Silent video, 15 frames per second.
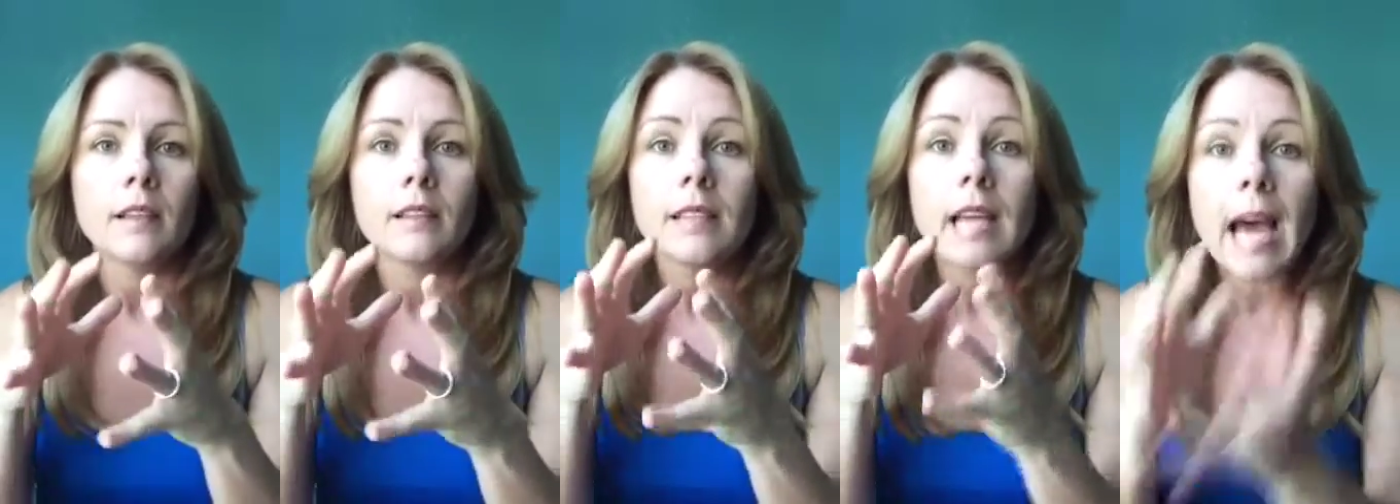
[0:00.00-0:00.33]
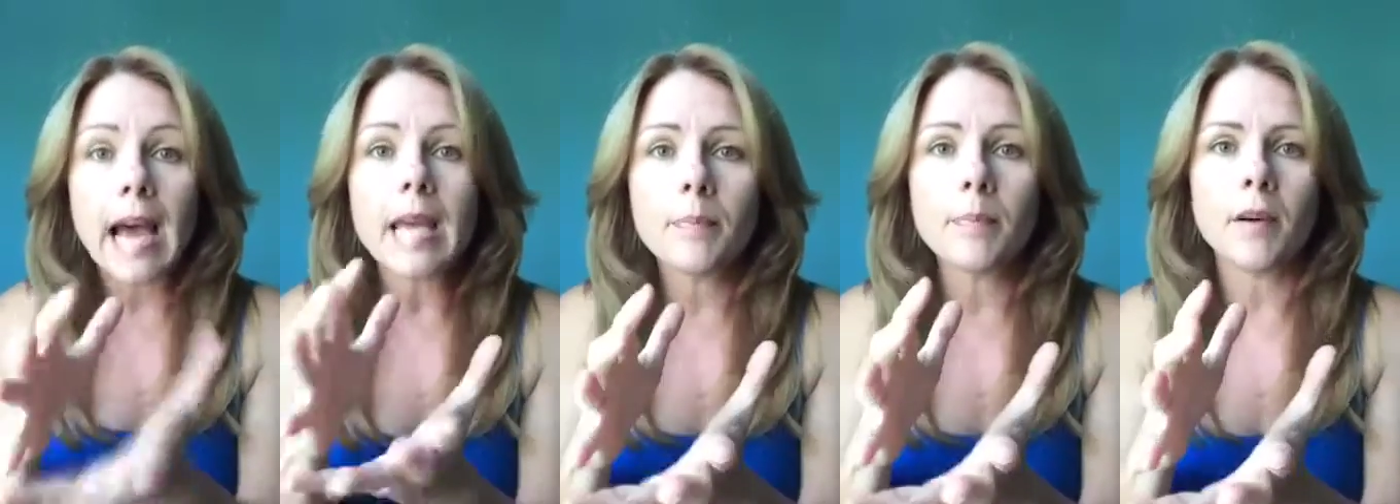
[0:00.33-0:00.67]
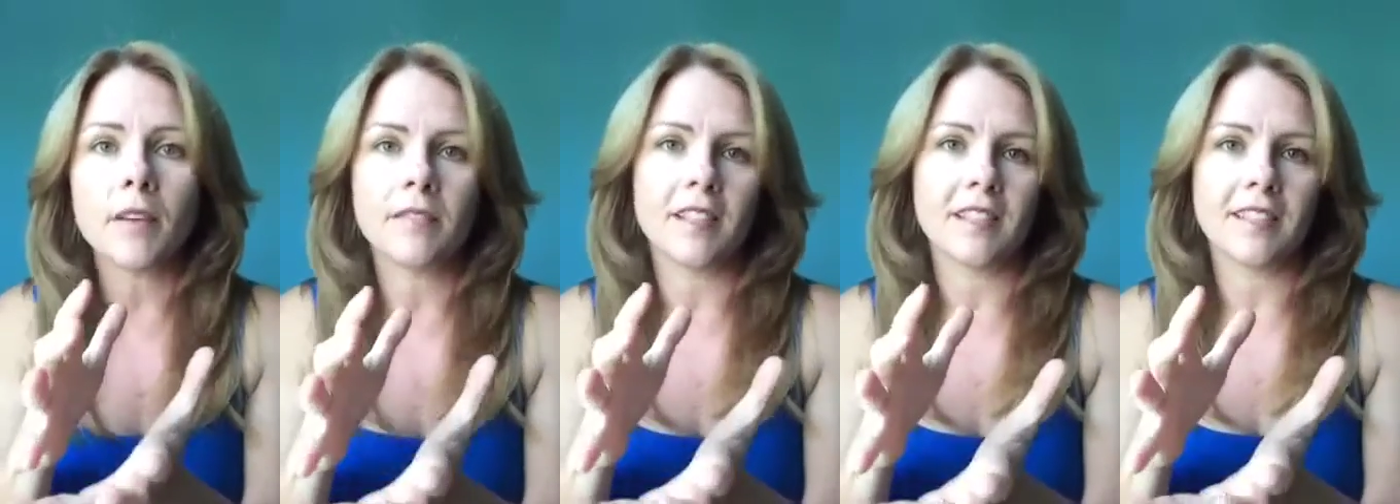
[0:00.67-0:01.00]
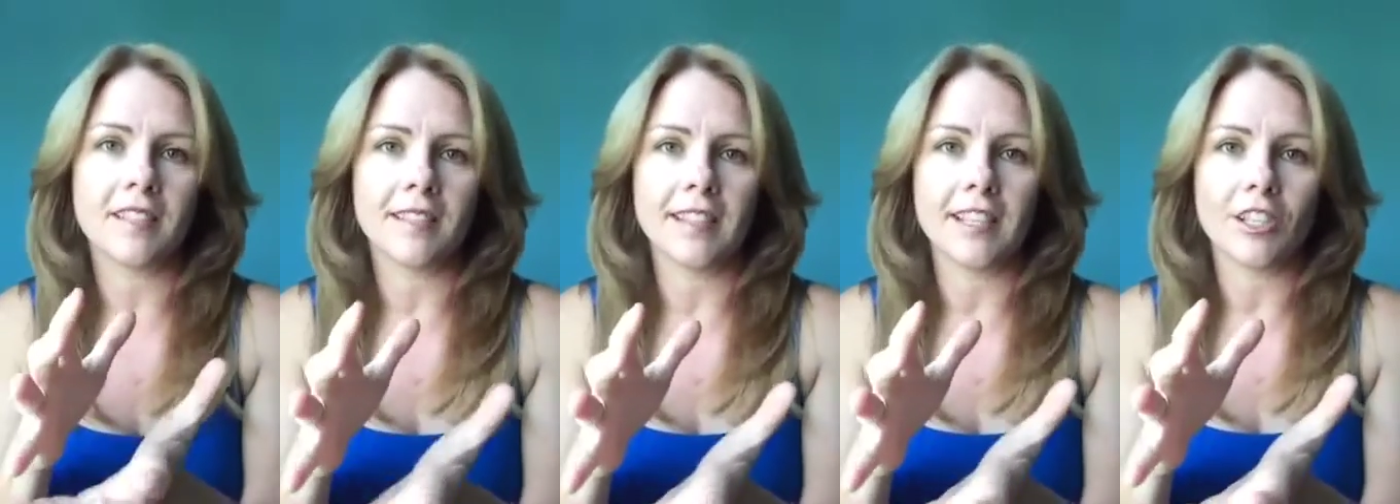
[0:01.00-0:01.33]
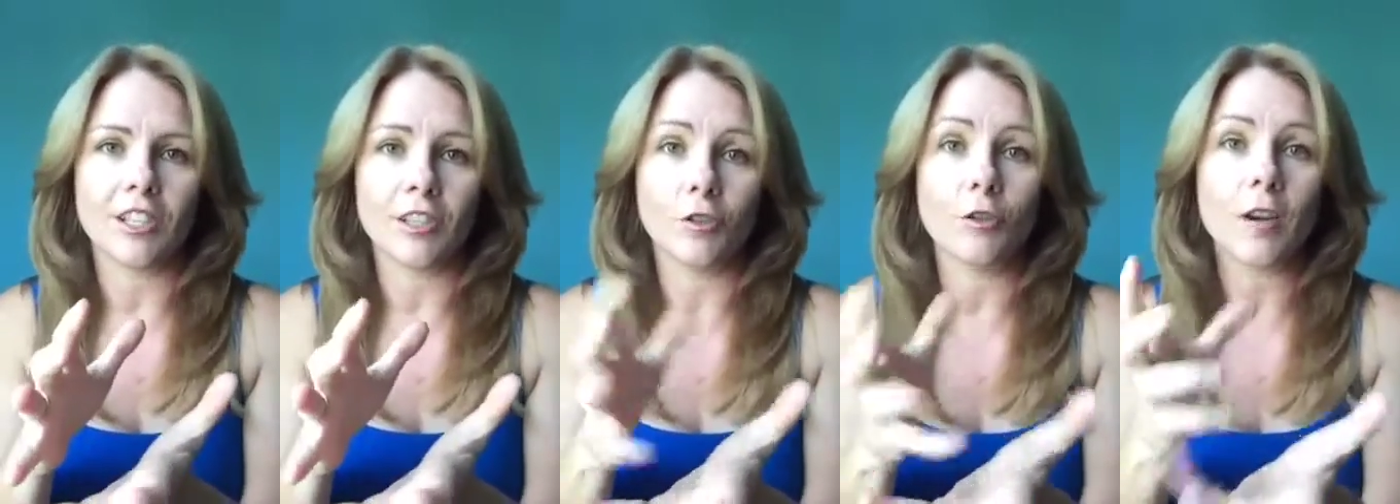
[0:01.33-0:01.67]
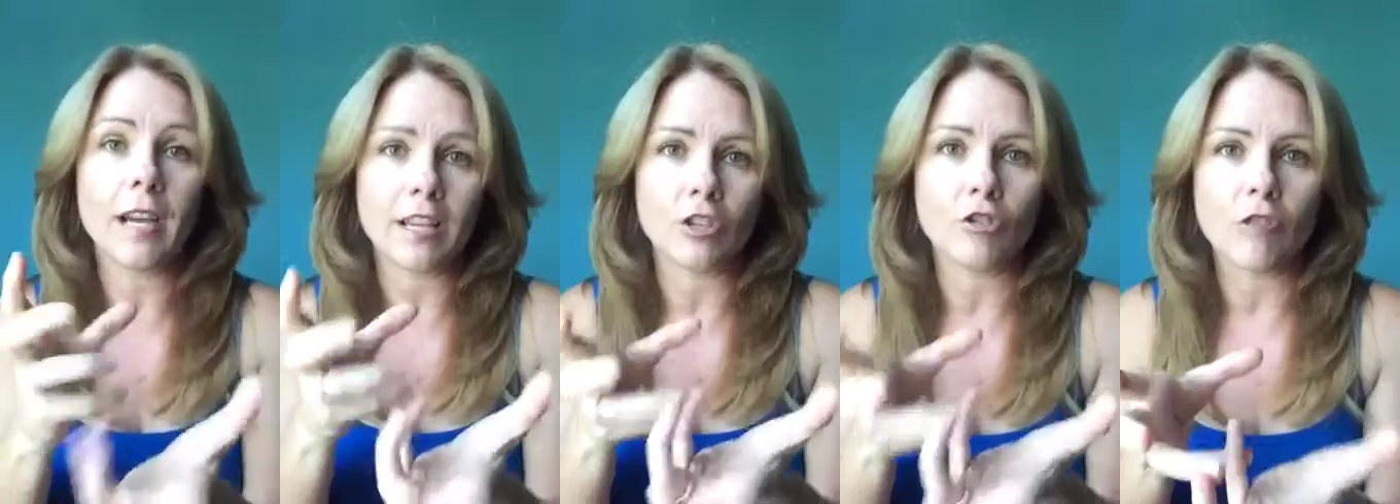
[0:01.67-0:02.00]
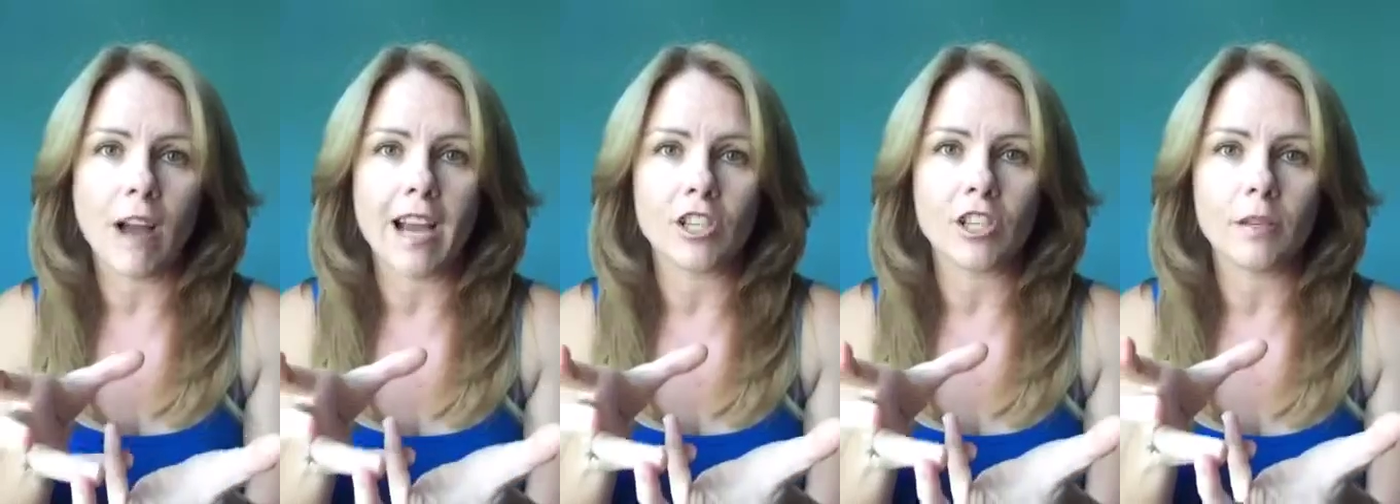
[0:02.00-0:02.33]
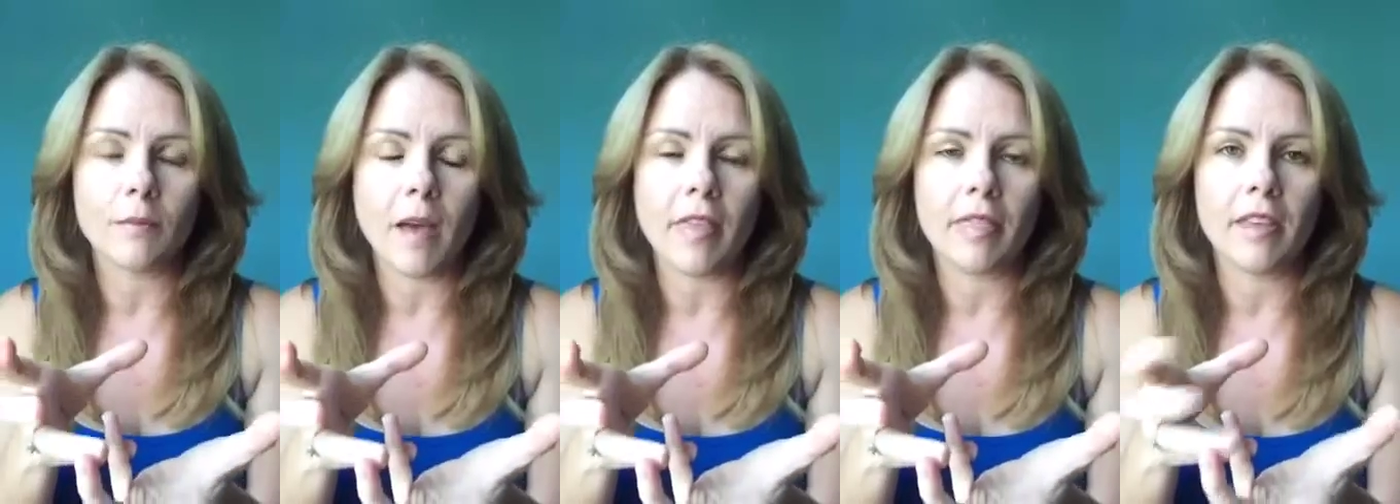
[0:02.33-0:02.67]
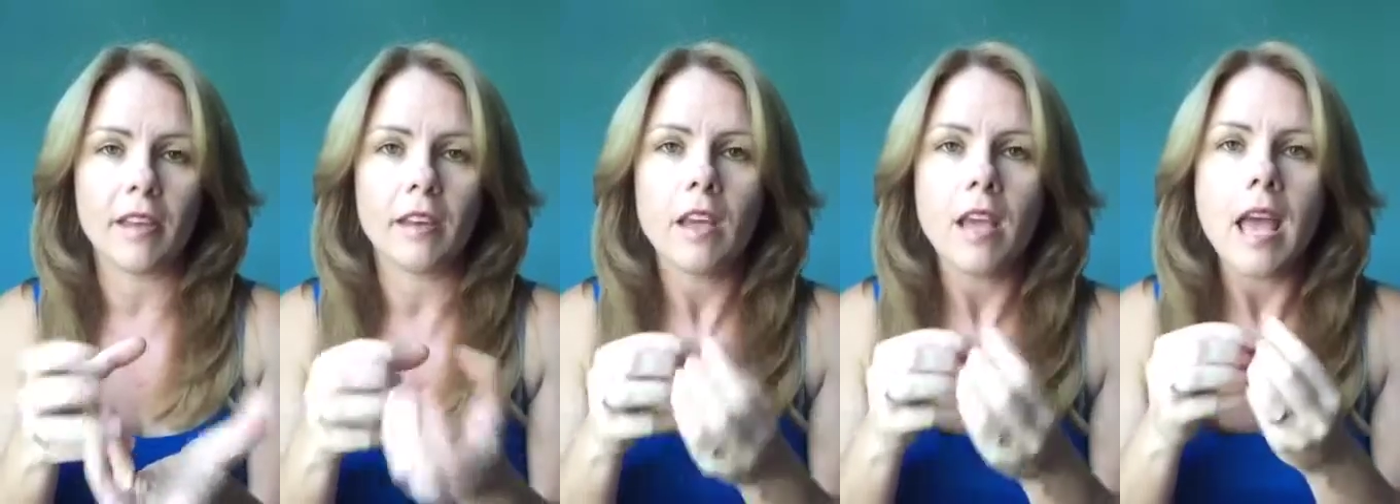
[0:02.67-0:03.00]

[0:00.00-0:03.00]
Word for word: type of distillation or extraction method.